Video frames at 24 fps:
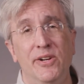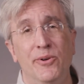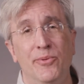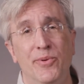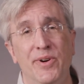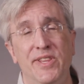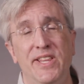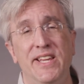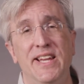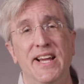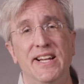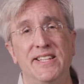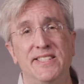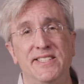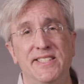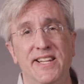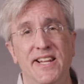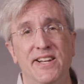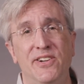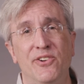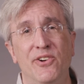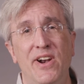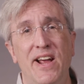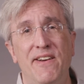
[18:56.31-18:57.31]
with the
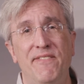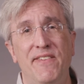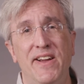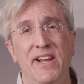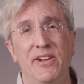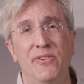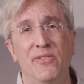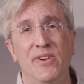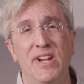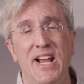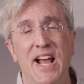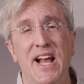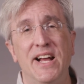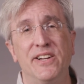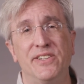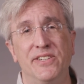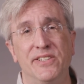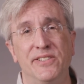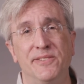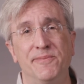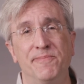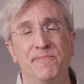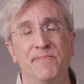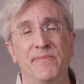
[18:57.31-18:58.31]
X10 graphite
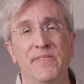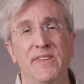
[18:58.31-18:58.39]
reactor.